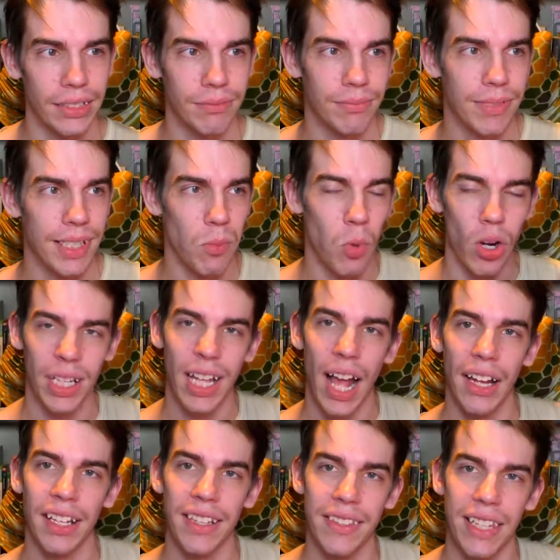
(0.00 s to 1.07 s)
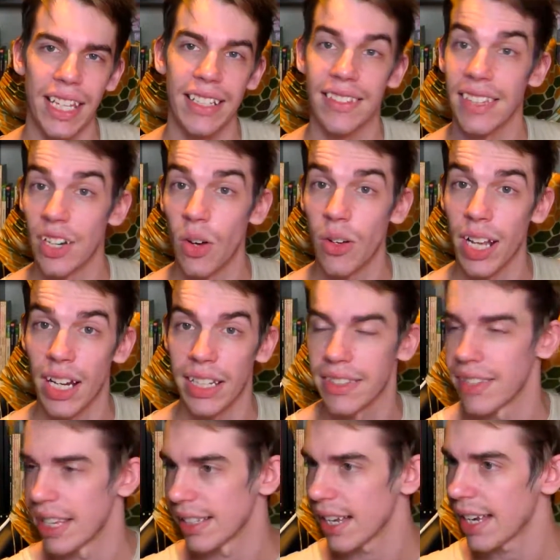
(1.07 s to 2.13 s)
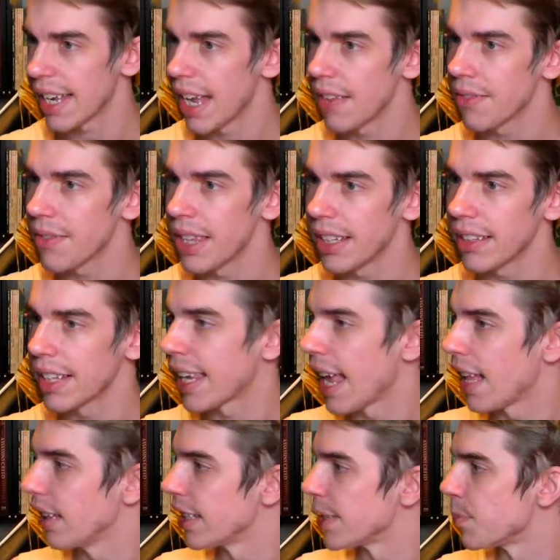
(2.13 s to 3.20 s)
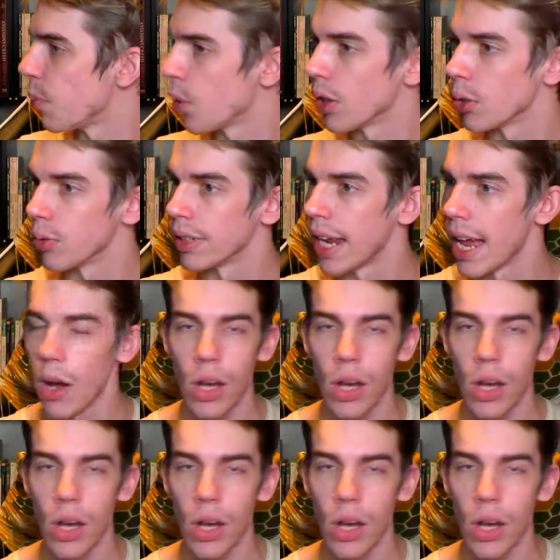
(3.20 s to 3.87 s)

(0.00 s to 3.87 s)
somewhat cutting things, then not cutting things. I think the kettle is boiled now.